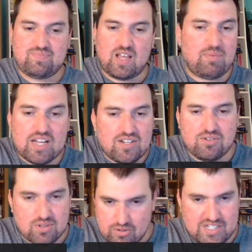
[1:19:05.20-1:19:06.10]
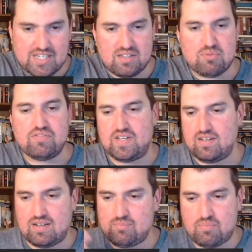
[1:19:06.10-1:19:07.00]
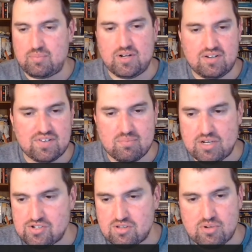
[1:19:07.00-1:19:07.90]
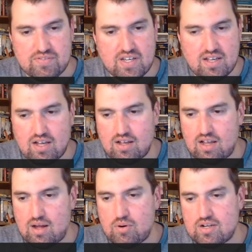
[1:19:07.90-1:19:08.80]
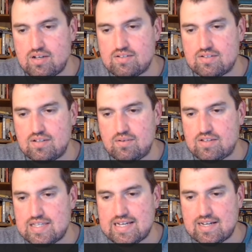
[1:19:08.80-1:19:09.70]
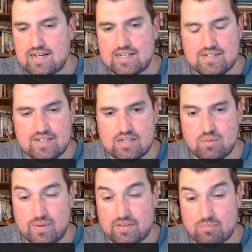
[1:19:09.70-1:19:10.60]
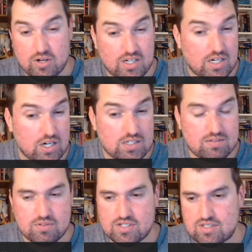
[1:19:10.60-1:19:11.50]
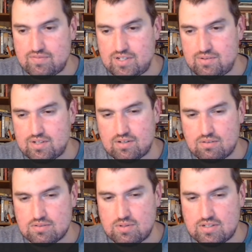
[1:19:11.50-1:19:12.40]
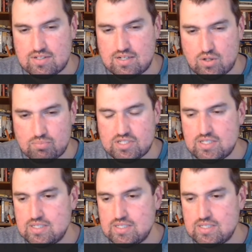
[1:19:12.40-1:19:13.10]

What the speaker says: not going to do a critiquing the movie. I'm probably not even going to mention the movie. I want to, as I kind of did with Market Garden, which the video didn't go as well as I'd hoped,